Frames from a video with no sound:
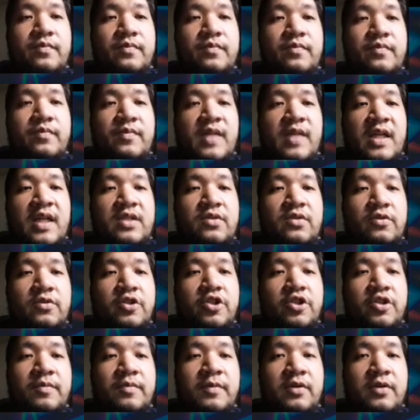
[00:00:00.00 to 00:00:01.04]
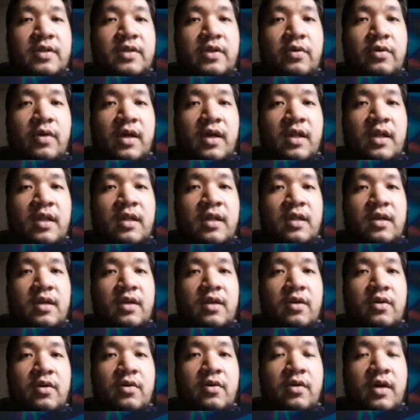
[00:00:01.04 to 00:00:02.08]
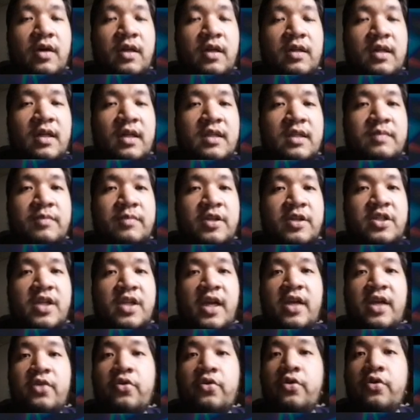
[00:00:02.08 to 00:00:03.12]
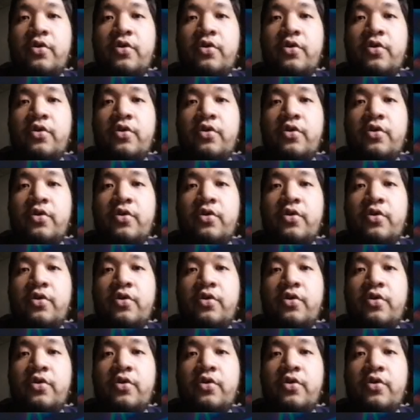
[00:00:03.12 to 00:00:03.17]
Not so sure about the quality as much either.